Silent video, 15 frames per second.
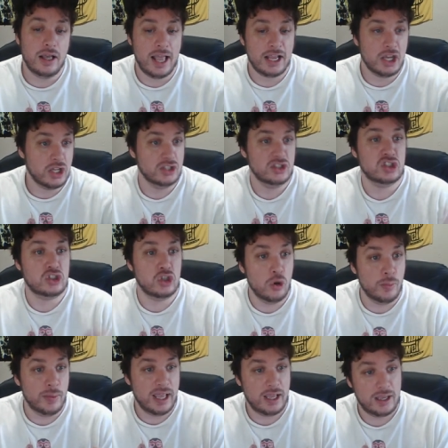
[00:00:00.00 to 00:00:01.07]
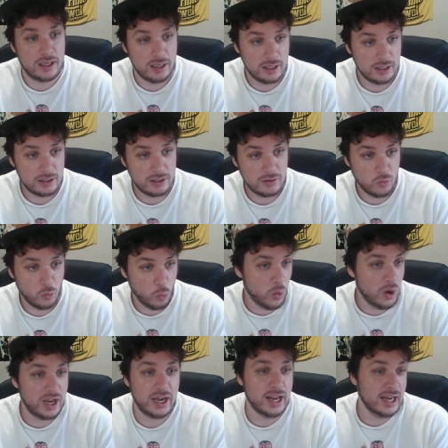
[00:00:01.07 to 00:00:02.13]
and consuming
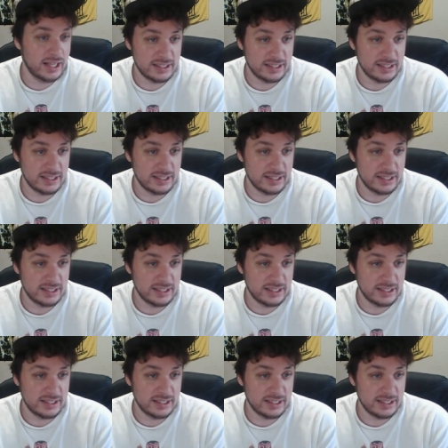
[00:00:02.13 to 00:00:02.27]
what it